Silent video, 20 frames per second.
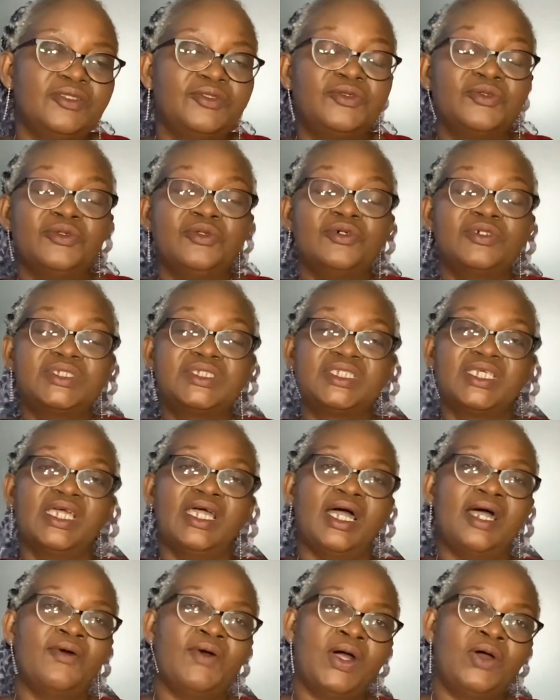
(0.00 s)
do not
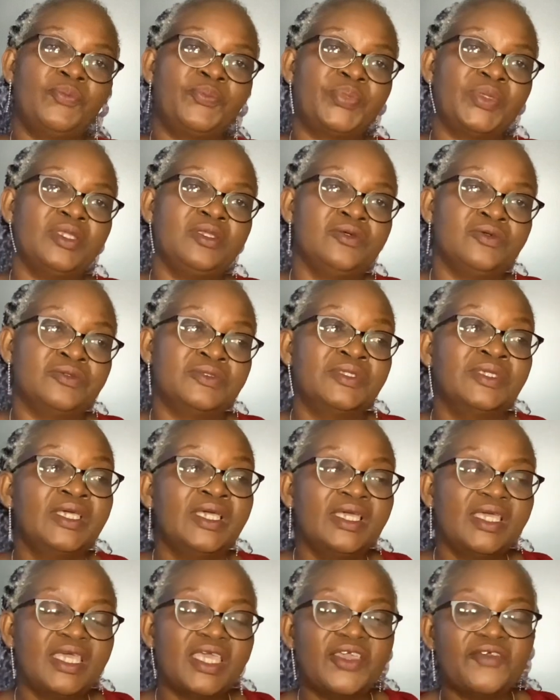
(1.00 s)
share our opinion,
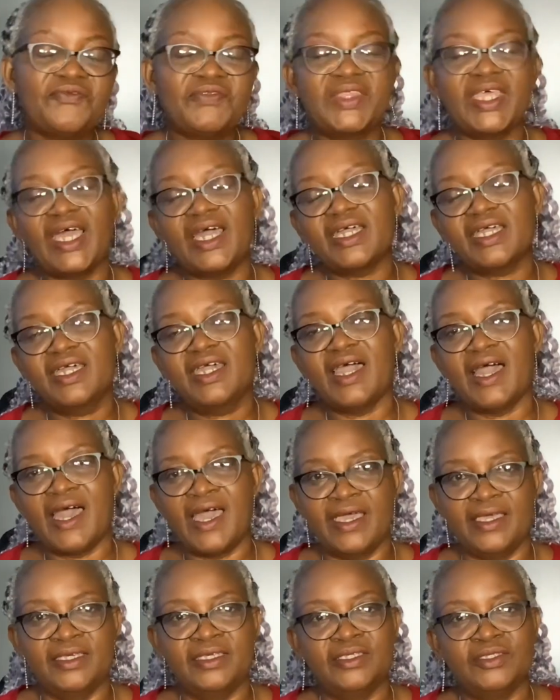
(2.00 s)
if that
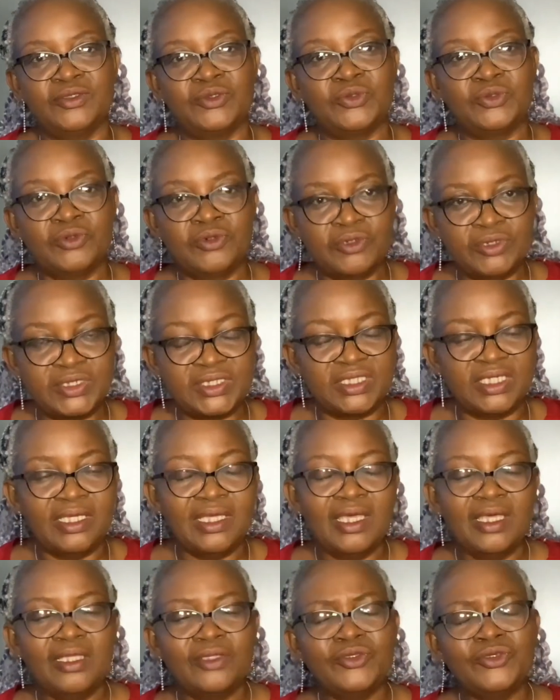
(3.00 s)
guy do not share,
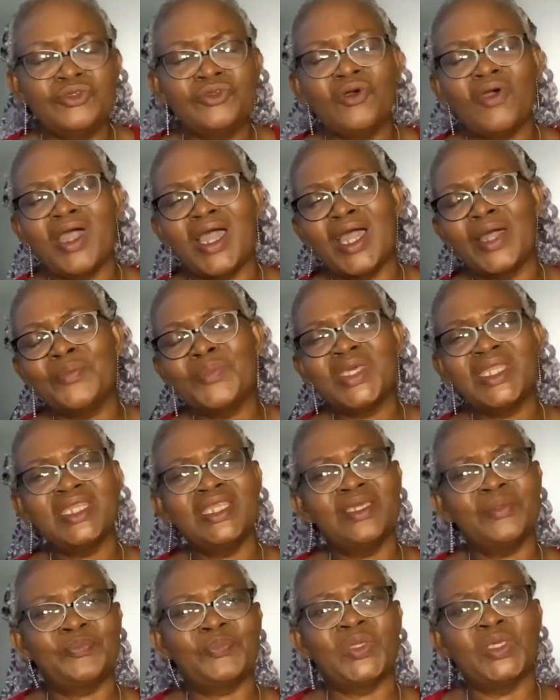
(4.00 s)
you know how
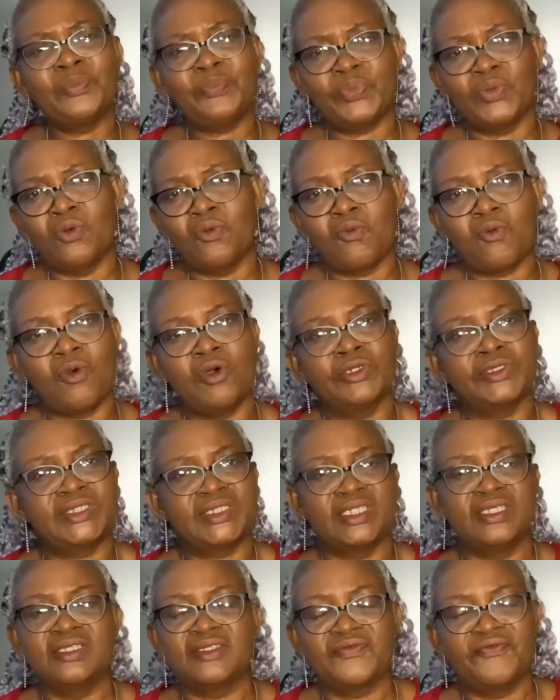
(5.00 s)
many people
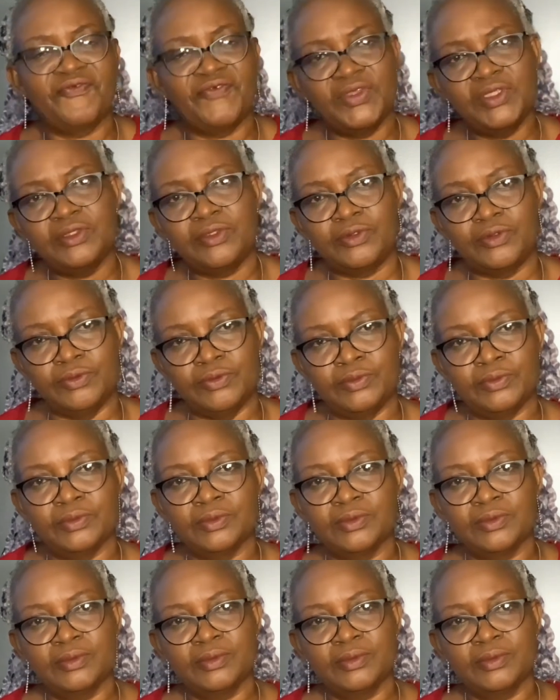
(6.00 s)
watch his video